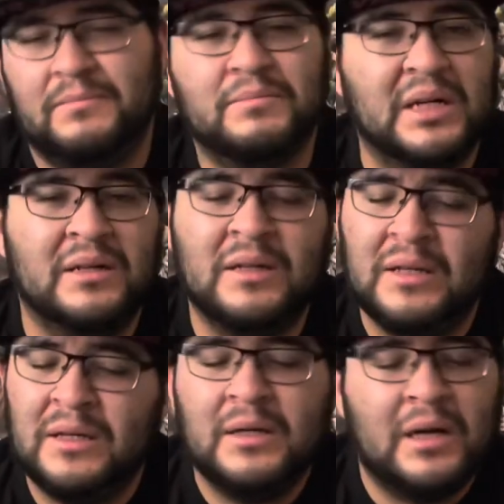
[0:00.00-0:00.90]
But
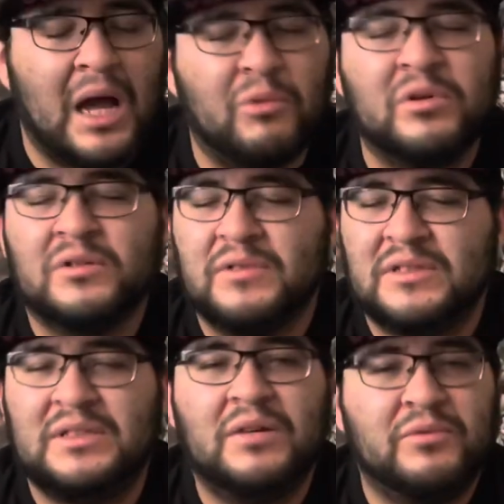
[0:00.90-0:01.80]
I really want
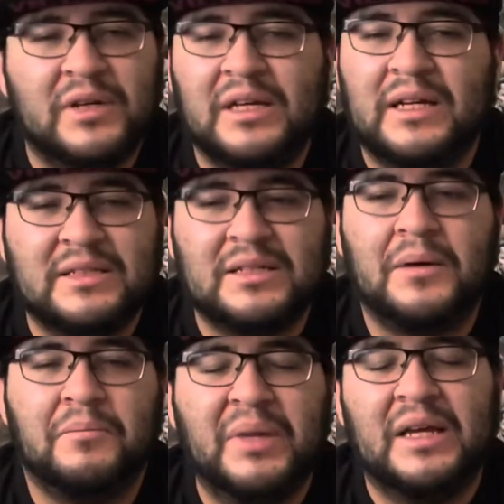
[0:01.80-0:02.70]
to see if we're gonna get
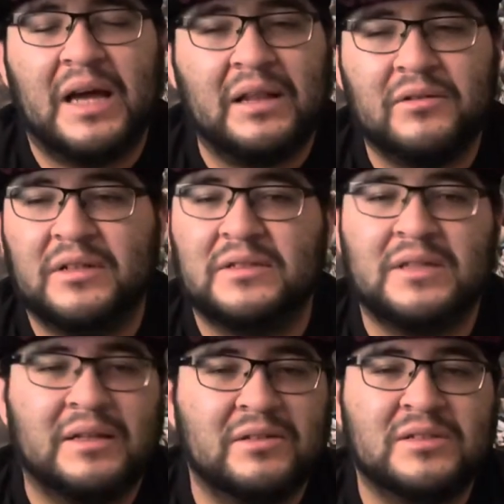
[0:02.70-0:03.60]
something big after this,
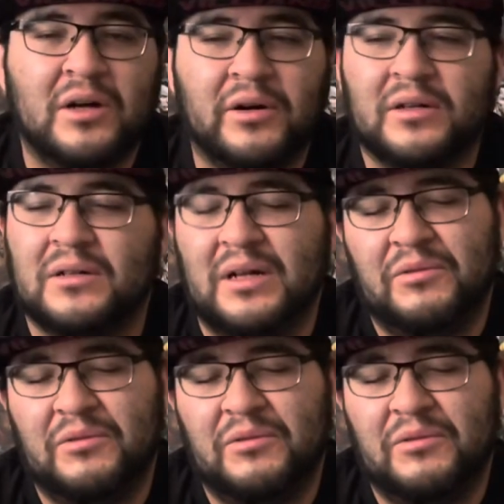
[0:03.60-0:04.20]
after this arc.